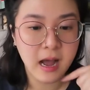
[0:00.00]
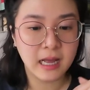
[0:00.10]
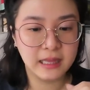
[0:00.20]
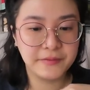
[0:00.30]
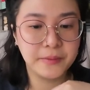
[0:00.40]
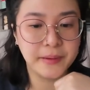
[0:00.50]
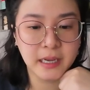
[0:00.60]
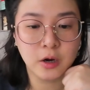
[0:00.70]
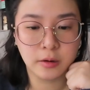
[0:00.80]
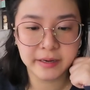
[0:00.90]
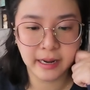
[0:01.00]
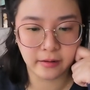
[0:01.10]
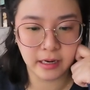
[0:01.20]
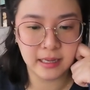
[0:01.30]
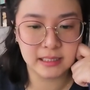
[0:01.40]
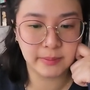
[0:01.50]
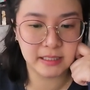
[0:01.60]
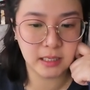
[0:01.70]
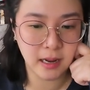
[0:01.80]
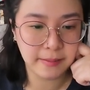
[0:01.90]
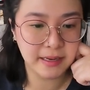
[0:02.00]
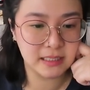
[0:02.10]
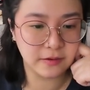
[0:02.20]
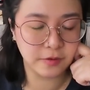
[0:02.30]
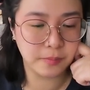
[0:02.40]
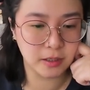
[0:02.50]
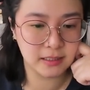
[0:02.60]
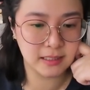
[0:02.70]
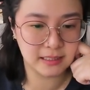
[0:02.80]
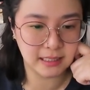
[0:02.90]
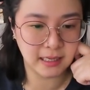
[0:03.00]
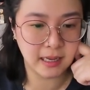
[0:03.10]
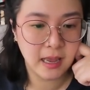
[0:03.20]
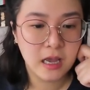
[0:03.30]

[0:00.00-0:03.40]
I live in a big urban area and spend time in different parts of the city,